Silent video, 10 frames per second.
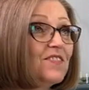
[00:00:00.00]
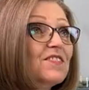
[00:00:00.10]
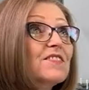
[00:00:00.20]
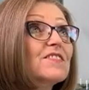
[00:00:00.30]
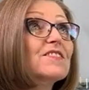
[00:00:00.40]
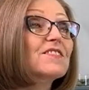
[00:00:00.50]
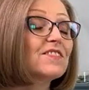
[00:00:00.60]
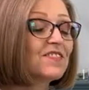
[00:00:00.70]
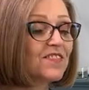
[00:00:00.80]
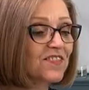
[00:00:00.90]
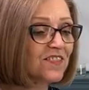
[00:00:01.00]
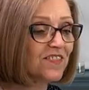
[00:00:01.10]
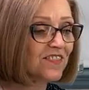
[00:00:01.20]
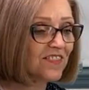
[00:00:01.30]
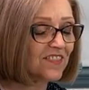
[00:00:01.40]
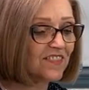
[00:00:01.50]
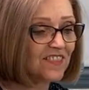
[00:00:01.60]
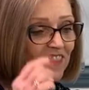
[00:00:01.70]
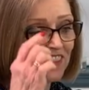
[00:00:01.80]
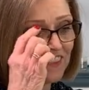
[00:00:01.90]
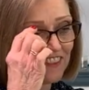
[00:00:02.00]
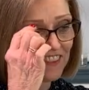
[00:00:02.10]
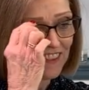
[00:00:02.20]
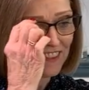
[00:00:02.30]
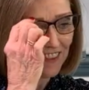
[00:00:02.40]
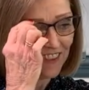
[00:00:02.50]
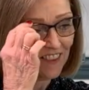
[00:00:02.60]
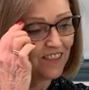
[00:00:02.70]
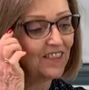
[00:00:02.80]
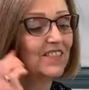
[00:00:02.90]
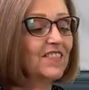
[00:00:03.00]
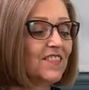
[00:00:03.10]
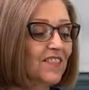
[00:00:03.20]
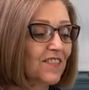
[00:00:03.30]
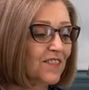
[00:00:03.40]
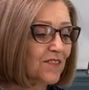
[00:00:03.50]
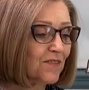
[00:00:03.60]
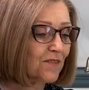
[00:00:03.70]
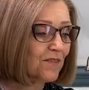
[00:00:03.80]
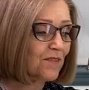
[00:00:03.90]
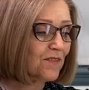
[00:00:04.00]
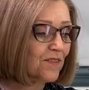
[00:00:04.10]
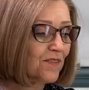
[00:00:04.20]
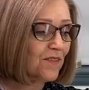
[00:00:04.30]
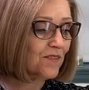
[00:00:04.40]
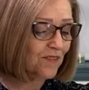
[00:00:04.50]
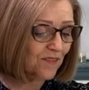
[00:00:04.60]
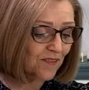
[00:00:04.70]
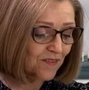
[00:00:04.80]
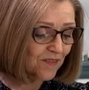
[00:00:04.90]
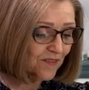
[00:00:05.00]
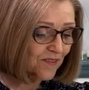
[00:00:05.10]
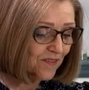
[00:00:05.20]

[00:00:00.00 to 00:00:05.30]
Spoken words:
The person shown says nothing.